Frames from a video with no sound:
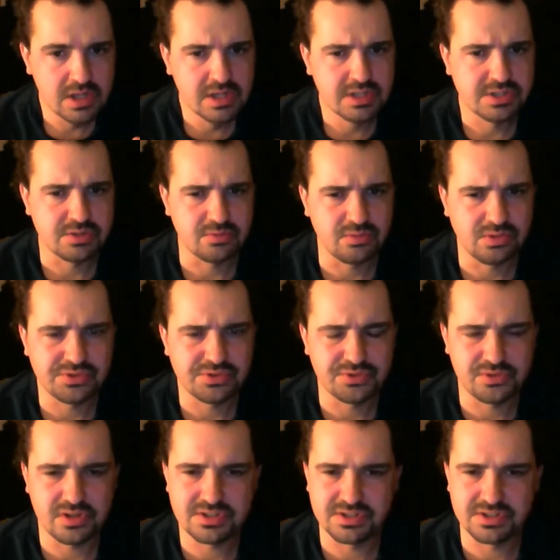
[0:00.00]
So it rolls
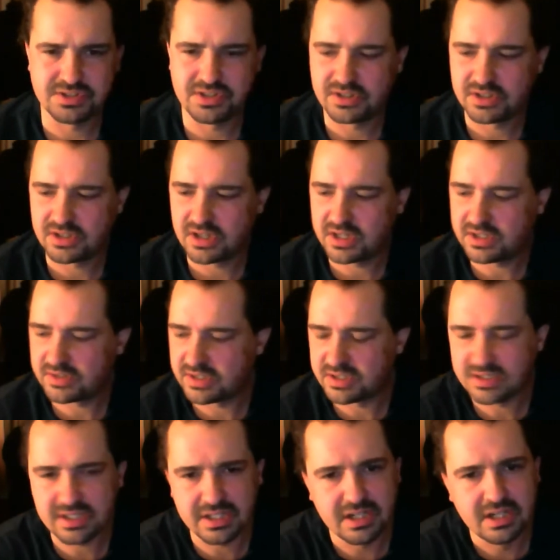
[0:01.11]
across the tongue, kind of gets
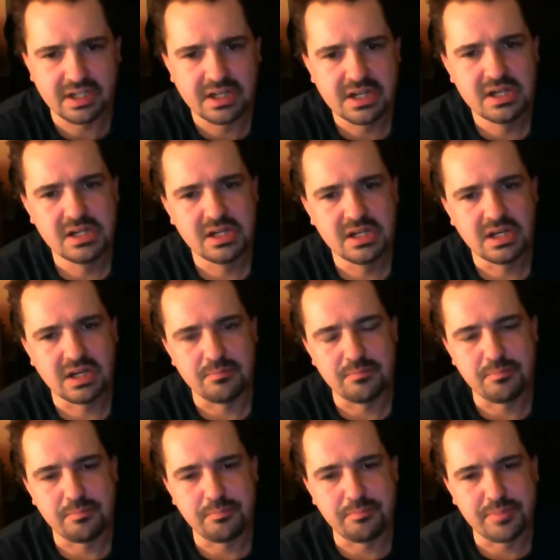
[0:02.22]
like a, a
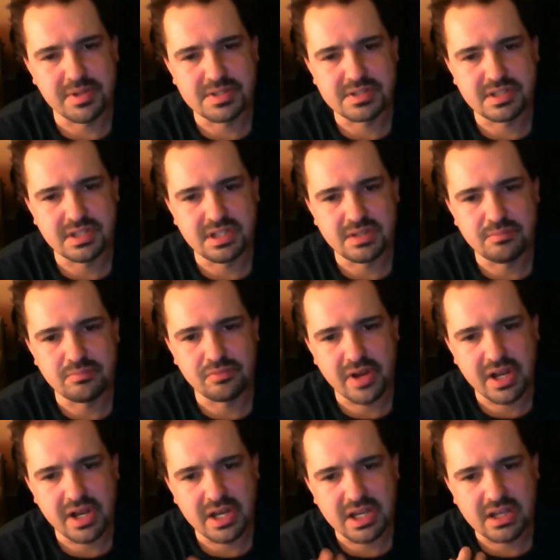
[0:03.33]
biscuity,
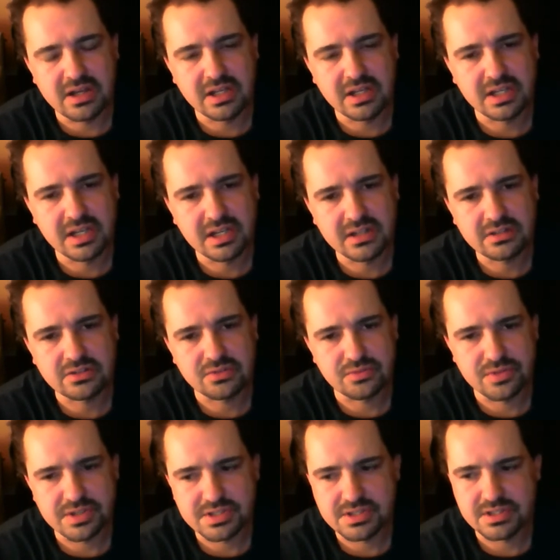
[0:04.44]
bready kind of
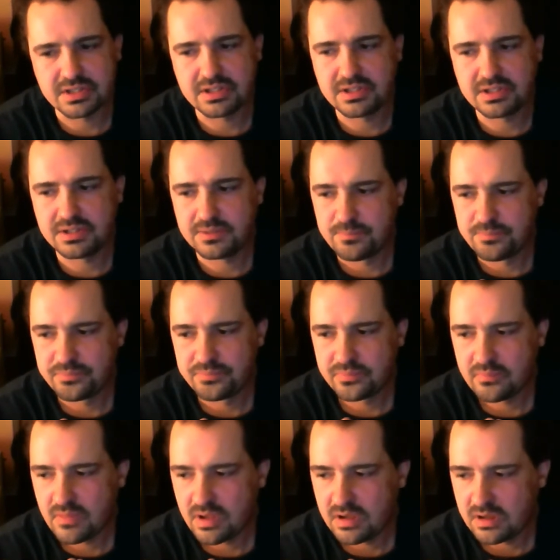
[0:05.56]
characteristic,
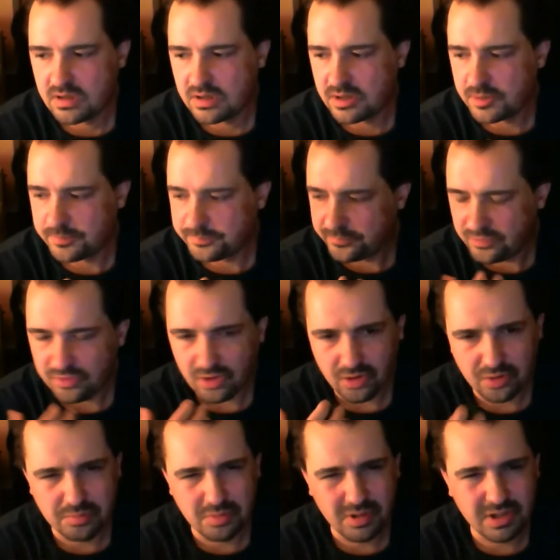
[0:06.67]
um,
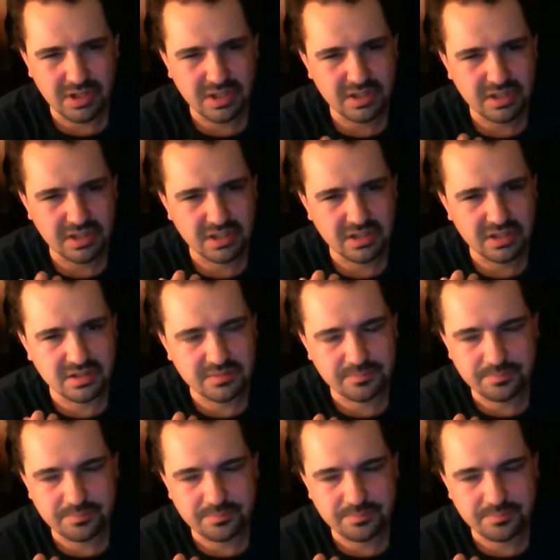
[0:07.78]
followed by like a